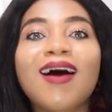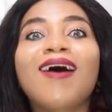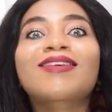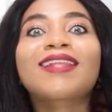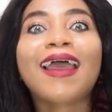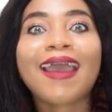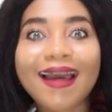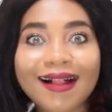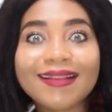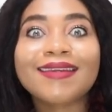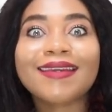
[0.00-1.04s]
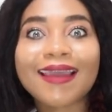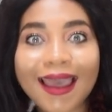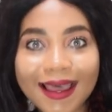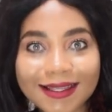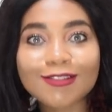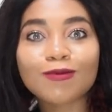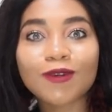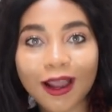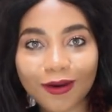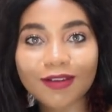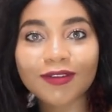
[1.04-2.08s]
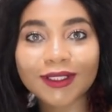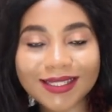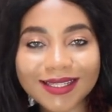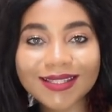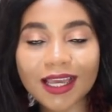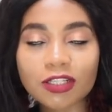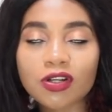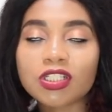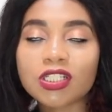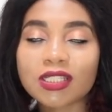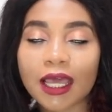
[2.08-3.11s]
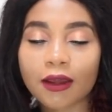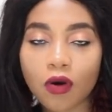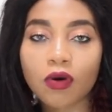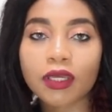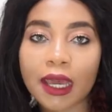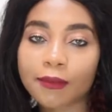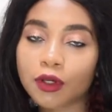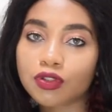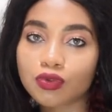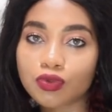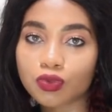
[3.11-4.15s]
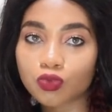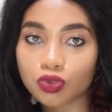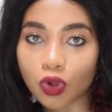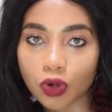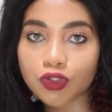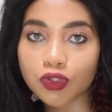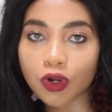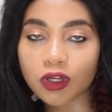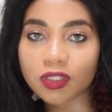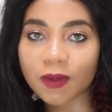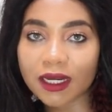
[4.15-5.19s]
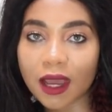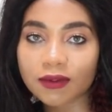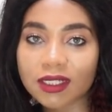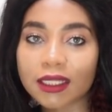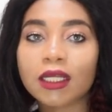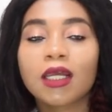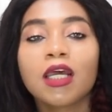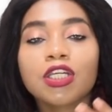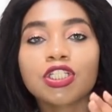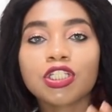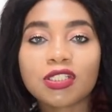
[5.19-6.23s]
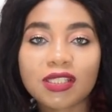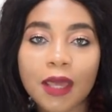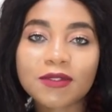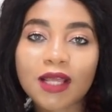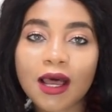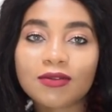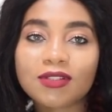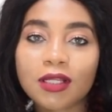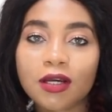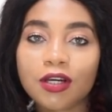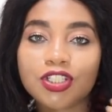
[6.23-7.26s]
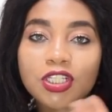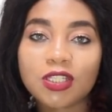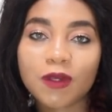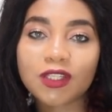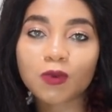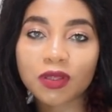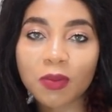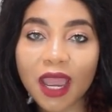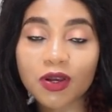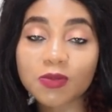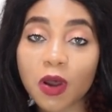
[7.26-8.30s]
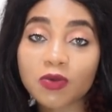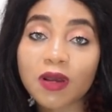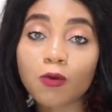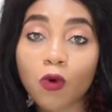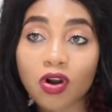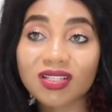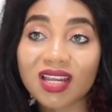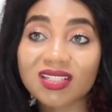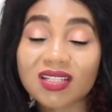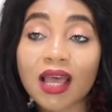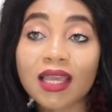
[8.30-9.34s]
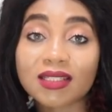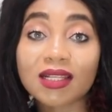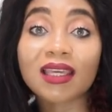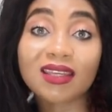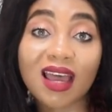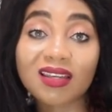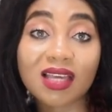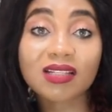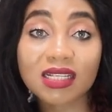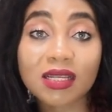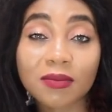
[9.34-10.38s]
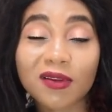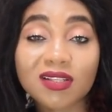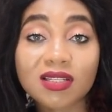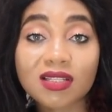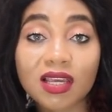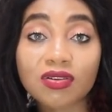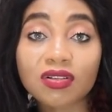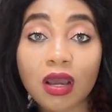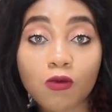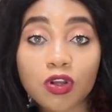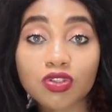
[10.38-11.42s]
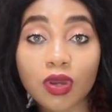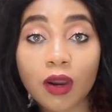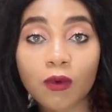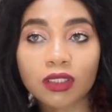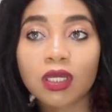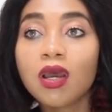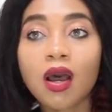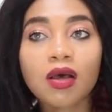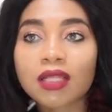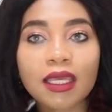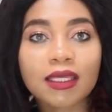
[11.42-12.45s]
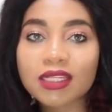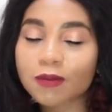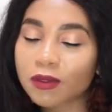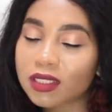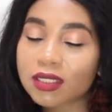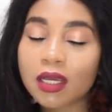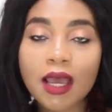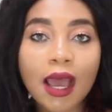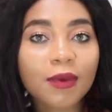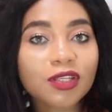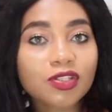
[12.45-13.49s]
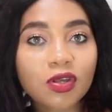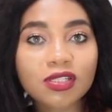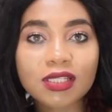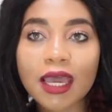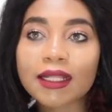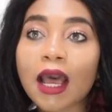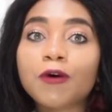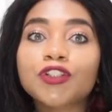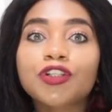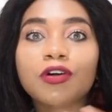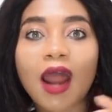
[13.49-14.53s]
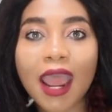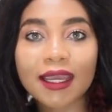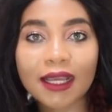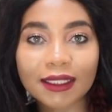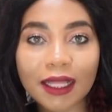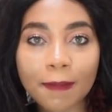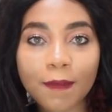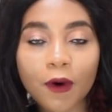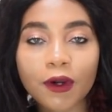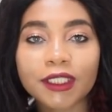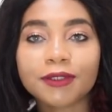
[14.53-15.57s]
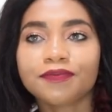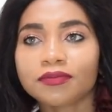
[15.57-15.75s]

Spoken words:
I was like, "Hell yes, we are going for the C-section." She's like, "Okay, I'm going to talk to your husband outside." She steps out, she speaks with my husband. My husband walks in and he's like, "Yeah, he has accepted the C-section. Now what do I want?" I was like, "Yes, please. I'm exhausted. I was crying at that point."